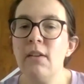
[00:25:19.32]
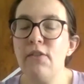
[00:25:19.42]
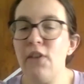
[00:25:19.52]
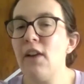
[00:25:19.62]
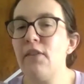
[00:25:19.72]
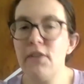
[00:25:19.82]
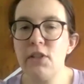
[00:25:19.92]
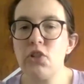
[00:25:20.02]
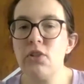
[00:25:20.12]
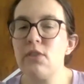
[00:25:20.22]
five
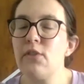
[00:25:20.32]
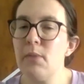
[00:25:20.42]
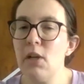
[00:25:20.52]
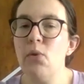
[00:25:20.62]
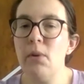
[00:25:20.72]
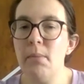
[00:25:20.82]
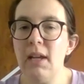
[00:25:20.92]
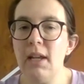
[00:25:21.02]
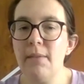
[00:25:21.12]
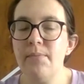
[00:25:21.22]
physicians from the
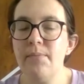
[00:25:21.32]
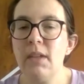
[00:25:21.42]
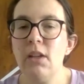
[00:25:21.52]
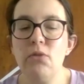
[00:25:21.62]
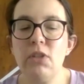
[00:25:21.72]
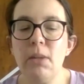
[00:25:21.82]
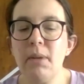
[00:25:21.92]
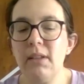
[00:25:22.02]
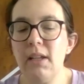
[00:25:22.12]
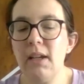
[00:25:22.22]
OMA. You
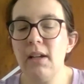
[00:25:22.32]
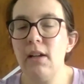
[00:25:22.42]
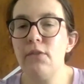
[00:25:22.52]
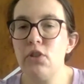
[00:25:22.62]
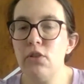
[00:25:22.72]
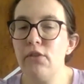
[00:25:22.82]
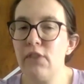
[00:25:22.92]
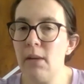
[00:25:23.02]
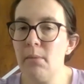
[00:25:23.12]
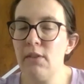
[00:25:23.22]
typically have two
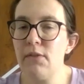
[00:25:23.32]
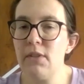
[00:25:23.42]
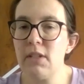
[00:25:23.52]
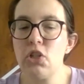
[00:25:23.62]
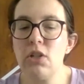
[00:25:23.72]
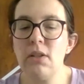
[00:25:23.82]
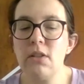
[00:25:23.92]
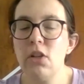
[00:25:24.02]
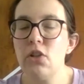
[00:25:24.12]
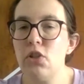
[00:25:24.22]
family
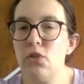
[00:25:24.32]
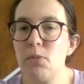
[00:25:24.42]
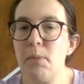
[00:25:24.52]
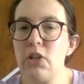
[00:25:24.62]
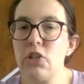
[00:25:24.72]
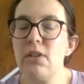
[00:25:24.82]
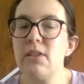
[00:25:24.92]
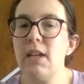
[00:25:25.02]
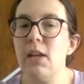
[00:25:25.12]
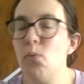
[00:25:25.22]
physicians, two
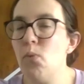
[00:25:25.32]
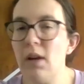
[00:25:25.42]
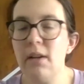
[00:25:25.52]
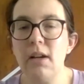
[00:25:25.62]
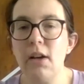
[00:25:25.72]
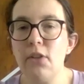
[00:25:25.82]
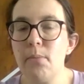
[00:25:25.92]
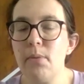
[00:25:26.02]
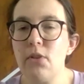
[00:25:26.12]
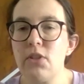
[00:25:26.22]
specialists, and one other
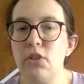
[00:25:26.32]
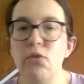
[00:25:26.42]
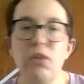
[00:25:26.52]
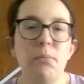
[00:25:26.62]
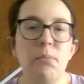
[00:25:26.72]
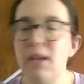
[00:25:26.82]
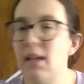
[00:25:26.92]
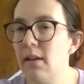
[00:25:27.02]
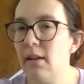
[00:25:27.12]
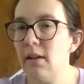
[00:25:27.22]
person who can
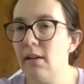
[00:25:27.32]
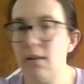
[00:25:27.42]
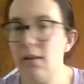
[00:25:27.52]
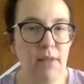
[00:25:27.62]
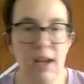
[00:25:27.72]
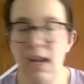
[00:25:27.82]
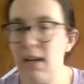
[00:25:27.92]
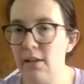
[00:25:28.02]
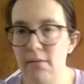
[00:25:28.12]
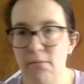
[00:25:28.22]
be
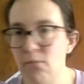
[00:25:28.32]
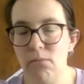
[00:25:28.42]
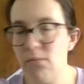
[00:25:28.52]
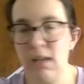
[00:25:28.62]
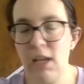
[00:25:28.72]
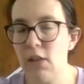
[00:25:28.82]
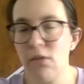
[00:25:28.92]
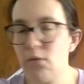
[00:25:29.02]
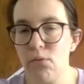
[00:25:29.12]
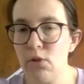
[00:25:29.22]
any
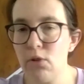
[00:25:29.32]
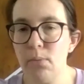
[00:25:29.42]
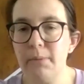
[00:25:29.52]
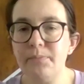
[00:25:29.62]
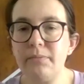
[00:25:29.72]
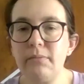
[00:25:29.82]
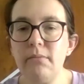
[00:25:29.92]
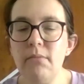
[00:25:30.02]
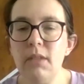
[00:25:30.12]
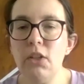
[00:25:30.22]
either group.
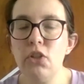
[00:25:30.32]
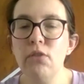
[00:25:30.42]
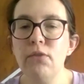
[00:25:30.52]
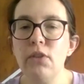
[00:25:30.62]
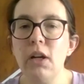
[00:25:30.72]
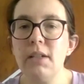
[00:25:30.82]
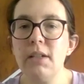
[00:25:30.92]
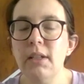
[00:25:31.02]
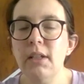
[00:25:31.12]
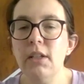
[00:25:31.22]
You've
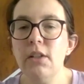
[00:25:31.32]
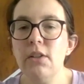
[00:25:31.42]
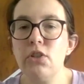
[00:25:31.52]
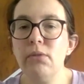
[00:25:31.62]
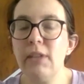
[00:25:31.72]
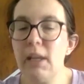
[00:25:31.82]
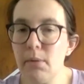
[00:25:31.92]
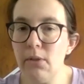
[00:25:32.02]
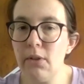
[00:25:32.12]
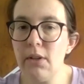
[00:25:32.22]
got two
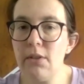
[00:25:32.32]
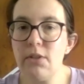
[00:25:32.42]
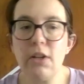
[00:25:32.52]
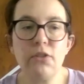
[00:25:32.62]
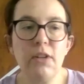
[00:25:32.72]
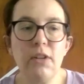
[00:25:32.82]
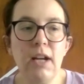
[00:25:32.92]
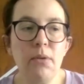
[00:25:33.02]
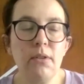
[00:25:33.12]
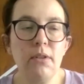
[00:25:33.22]
labor lawyers, Dr.
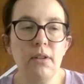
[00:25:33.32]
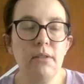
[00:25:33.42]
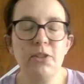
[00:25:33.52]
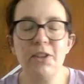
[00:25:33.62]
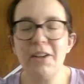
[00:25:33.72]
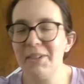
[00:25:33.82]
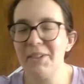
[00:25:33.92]
Howard, uh, Dr.